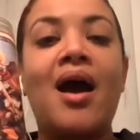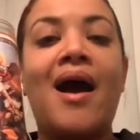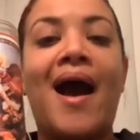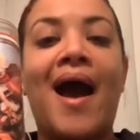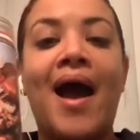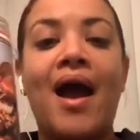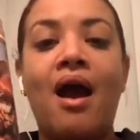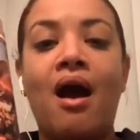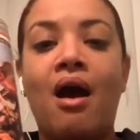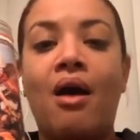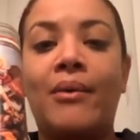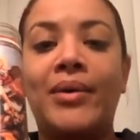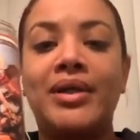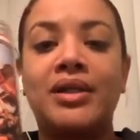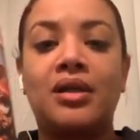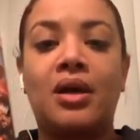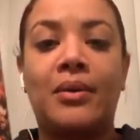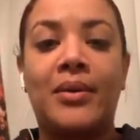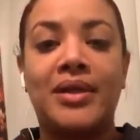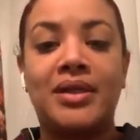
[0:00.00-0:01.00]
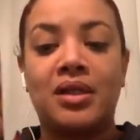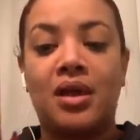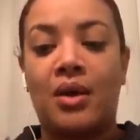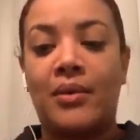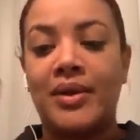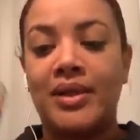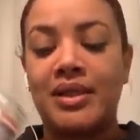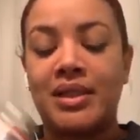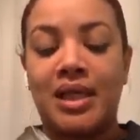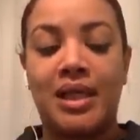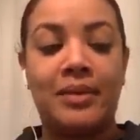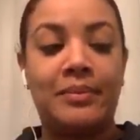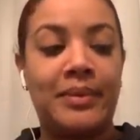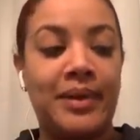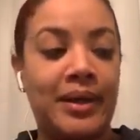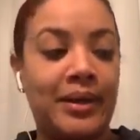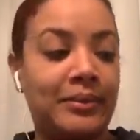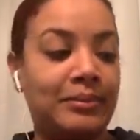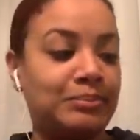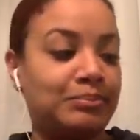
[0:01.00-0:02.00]
I always, always, always keep
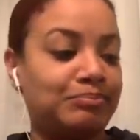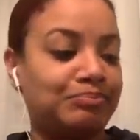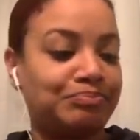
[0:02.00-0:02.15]
him